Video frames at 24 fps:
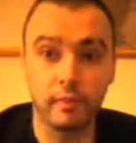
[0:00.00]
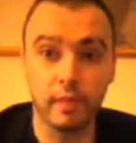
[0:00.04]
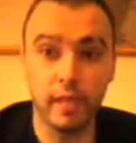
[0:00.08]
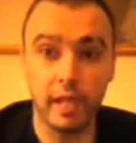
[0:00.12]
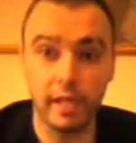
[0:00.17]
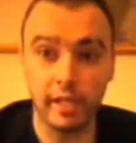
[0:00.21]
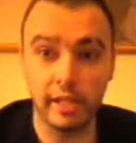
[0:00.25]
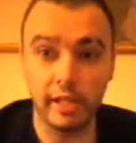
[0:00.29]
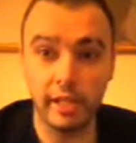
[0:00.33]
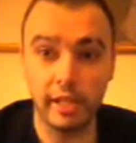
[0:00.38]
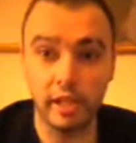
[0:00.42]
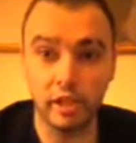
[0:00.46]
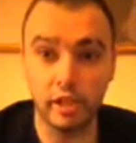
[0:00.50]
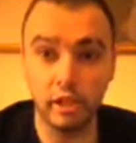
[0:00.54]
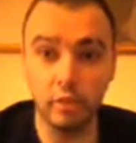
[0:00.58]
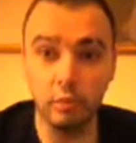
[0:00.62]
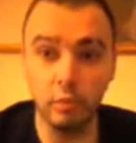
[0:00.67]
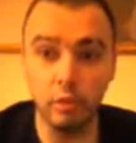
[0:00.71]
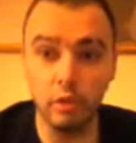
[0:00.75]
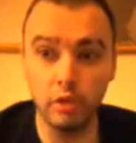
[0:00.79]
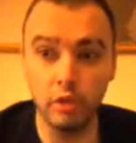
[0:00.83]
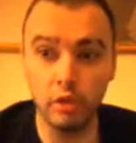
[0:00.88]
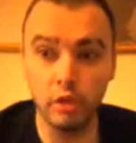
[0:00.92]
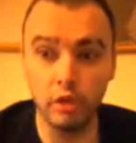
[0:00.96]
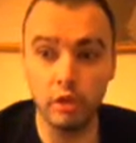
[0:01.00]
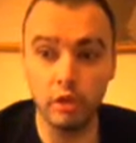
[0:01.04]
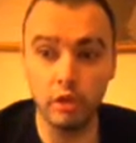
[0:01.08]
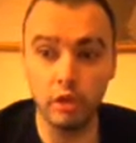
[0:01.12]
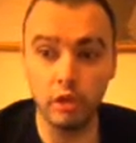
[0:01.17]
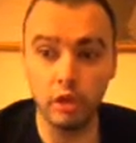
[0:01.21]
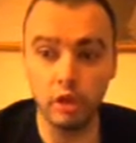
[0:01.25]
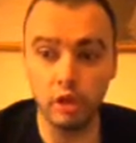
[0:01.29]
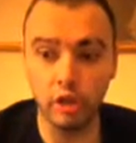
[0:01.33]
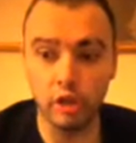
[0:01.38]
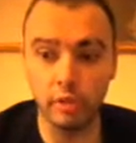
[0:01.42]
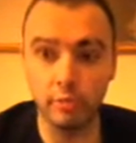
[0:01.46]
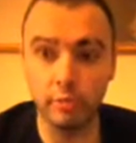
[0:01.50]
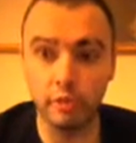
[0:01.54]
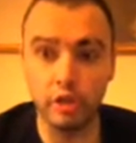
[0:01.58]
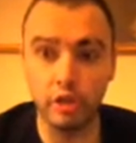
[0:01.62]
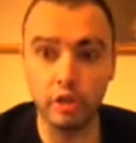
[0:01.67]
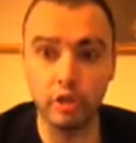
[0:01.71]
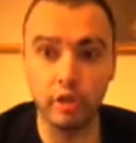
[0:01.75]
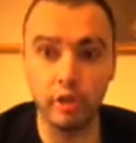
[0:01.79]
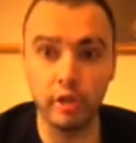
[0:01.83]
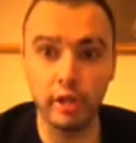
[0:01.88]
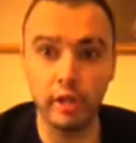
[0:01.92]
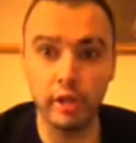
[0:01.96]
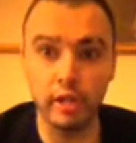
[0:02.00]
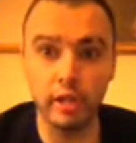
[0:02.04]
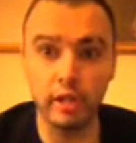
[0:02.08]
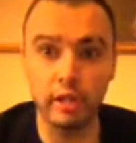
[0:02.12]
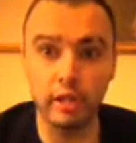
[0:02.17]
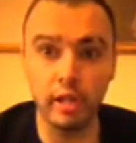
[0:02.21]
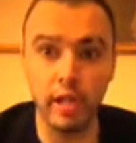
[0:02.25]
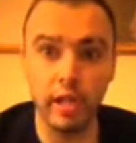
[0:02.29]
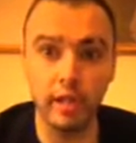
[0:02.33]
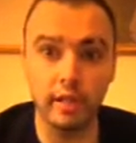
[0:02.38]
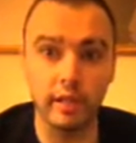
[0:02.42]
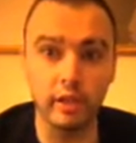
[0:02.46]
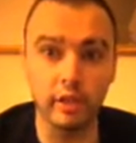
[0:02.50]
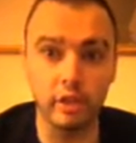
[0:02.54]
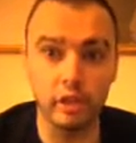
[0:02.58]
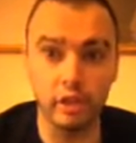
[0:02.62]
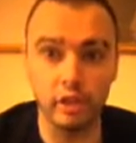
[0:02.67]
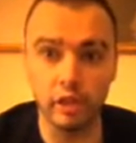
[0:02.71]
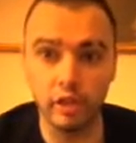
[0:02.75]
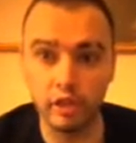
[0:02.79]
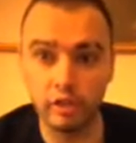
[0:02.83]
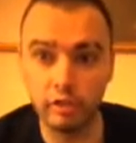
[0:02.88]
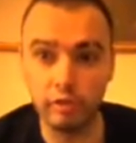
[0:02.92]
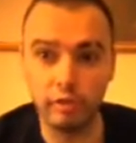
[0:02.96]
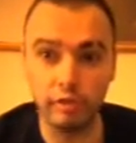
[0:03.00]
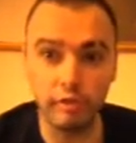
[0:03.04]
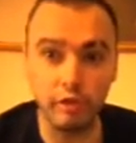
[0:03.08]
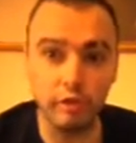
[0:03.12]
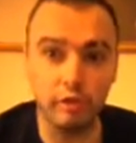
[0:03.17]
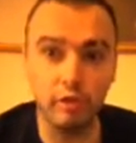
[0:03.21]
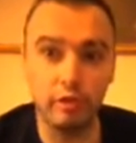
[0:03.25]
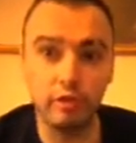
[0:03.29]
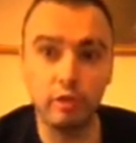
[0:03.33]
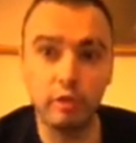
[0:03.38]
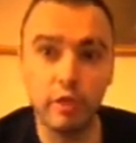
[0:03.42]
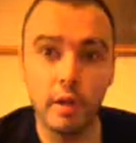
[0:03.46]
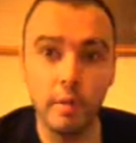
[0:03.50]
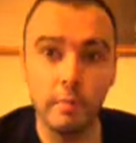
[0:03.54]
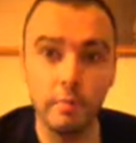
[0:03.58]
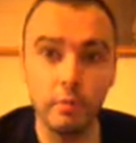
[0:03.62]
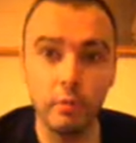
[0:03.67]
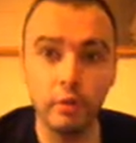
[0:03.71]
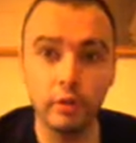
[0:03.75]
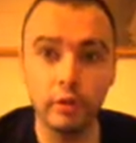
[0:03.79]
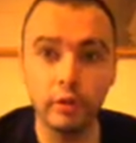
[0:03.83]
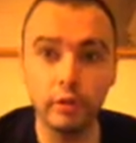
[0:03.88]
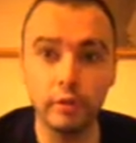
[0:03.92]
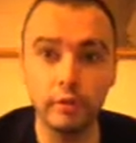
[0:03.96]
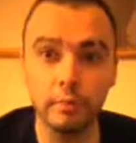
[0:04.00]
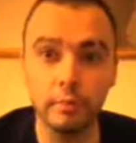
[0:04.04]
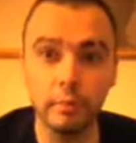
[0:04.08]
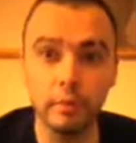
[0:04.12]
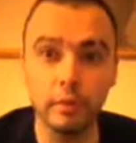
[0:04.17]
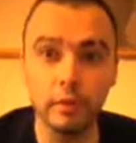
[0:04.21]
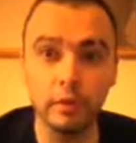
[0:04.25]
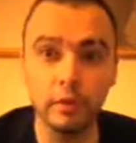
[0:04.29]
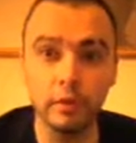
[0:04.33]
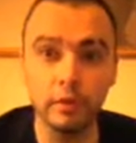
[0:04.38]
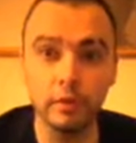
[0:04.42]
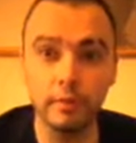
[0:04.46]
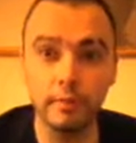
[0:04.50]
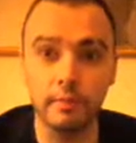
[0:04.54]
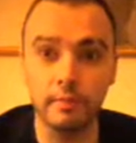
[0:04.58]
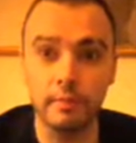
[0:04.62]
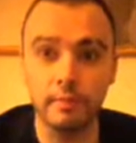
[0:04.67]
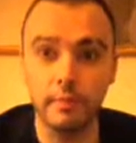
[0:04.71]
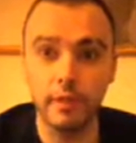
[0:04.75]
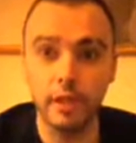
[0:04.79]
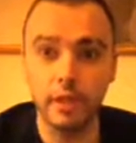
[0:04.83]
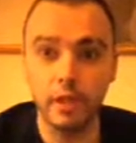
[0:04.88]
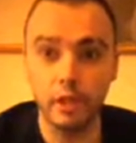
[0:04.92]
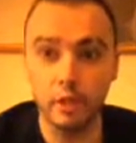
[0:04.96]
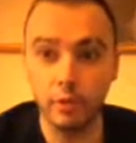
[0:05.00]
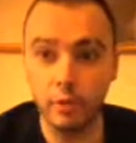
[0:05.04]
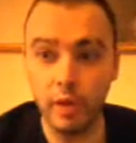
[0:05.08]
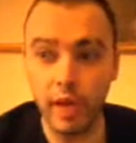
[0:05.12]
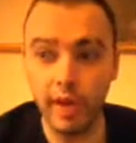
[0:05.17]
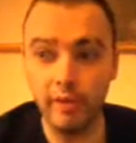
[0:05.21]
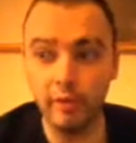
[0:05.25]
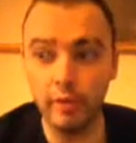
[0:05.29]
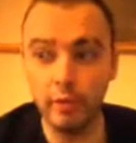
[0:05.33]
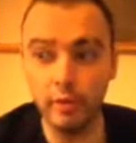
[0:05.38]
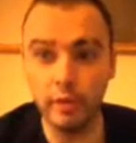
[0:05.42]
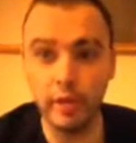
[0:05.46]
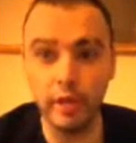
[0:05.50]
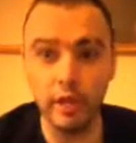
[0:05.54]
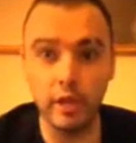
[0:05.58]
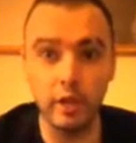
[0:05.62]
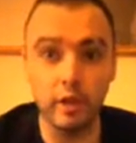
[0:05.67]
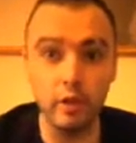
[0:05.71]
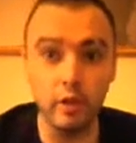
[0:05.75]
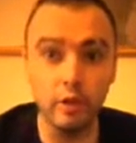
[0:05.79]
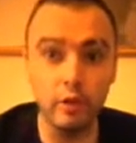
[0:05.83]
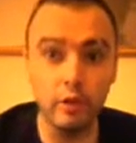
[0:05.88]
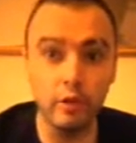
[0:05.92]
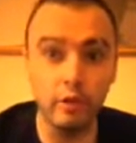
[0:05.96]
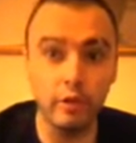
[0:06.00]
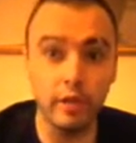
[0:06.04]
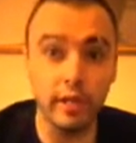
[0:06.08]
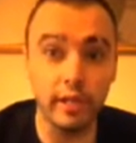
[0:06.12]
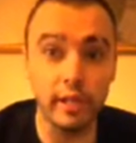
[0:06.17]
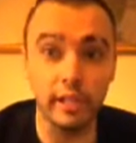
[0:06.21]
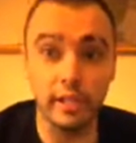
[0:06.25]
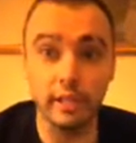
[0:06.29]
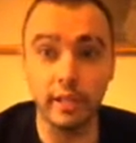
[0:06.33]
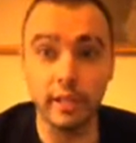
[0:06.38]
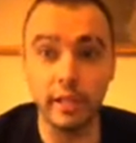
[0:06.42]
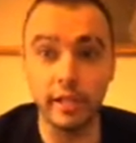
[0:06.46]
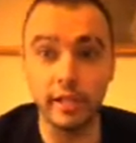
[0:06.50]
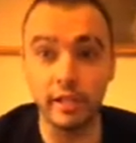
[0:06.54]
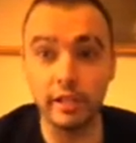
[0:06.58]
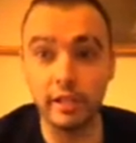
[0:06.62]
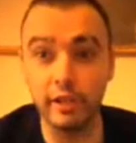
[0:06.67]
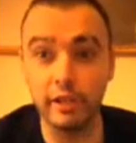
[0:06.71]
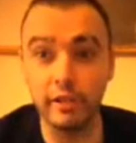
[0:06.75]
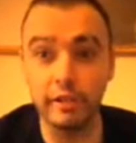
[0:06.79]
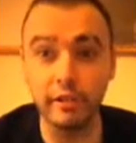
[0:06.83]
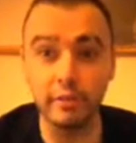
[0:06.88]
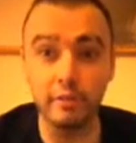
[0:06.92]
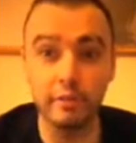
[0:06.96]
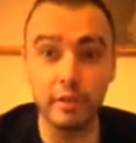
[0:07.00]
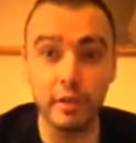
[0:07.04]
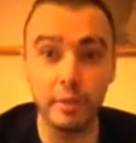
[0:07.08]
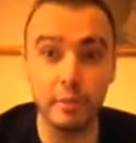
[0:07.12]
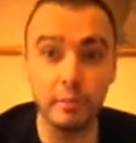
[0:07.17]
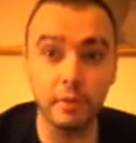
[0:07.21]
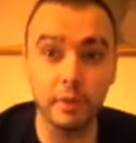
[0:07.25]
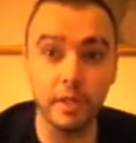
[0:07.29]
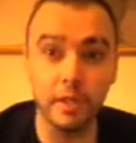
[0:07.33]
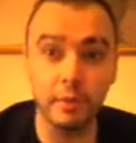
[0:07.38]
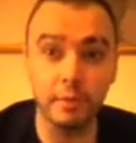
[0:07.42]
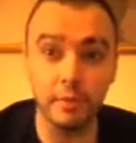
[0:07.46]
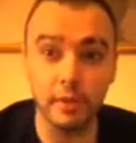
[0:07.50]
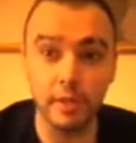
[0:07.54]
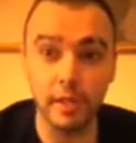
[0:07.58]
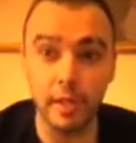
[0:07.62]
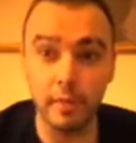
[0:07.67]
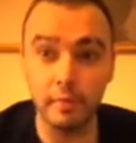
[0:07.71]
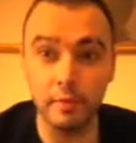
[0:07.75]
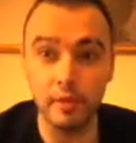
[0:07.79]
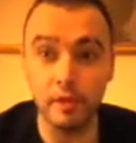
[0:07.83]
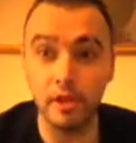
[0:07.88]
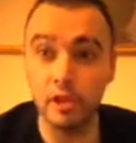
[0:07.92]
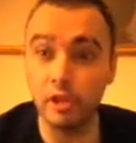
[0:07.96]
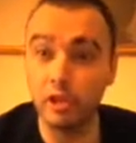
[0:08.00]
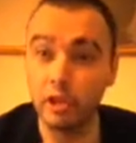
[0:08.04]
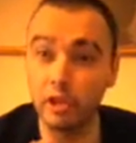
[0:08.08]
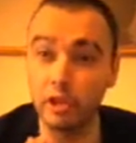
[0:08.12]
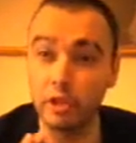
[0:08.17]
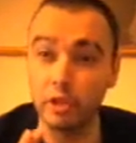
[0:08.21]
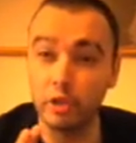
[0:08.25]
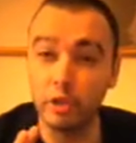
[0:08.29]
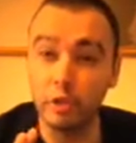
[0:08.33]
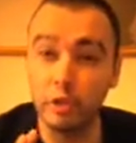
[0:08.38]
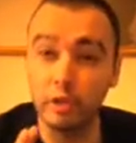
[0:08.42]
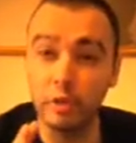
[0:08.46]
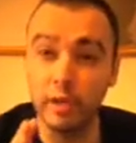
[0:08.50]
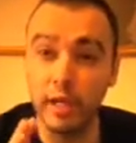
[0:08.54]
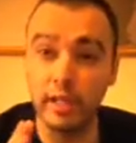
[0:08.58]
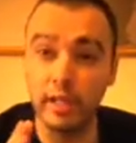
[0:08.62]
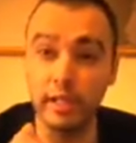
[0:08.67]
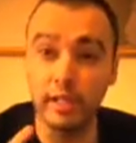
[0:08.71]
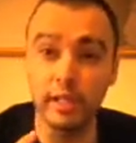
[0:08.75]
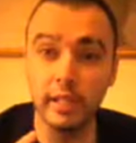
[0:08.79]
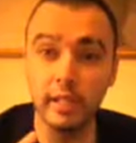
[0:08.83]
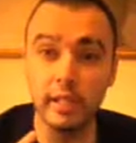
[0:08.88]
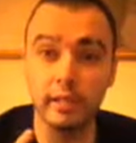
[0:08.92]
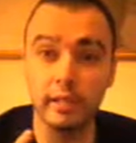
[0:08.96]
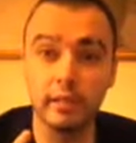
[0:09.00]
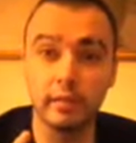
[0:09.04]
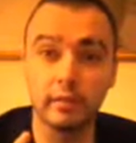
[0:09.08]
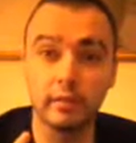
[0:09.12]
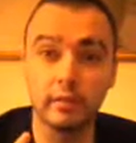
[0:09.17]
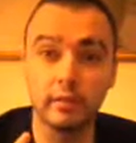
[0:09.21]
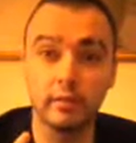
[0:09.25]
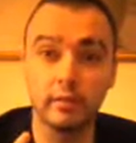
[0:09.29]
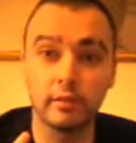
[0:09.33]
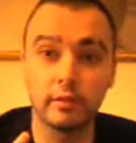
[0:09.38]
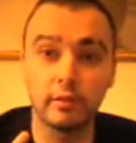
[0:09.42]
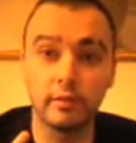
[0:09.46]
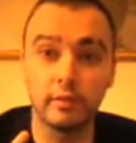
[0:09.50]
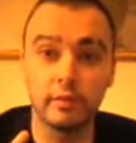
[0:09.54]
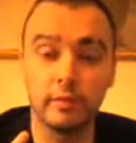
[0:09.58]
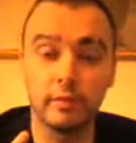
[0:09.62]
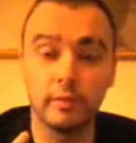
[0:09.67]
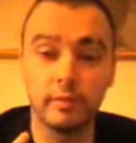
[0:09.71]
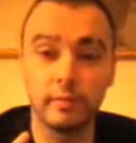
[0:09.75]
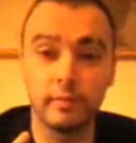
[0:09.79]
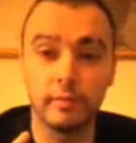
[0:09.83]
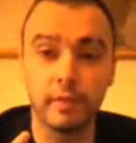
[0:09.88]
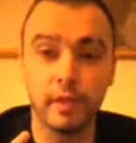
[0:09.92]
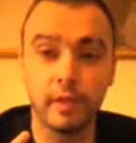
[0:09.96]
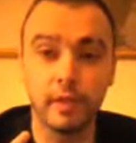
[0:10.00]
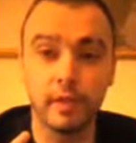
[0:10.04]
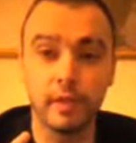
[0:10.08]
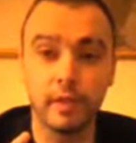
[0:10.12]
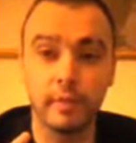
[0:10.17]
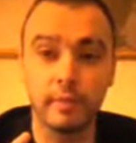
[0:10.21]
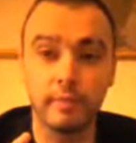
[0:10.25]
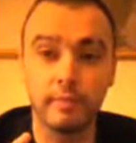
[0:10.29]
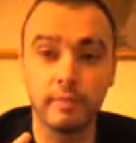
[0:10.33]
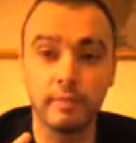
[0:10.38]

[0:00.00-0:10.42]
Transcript: It's like someone's got some strings and just, you know, pulling them. So whatever way you go, it's another manipulated perception. It's not your own idea. You see,